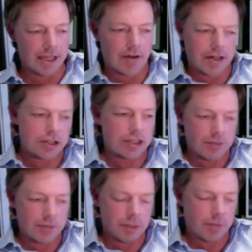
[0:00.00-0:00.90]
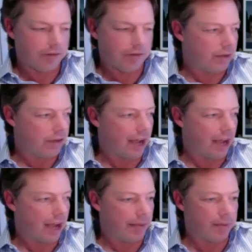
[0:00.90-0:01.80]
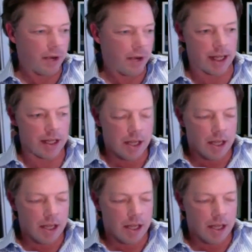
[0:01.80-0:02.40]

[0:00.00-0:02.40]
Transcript: And just to, to put a, a fine point on it,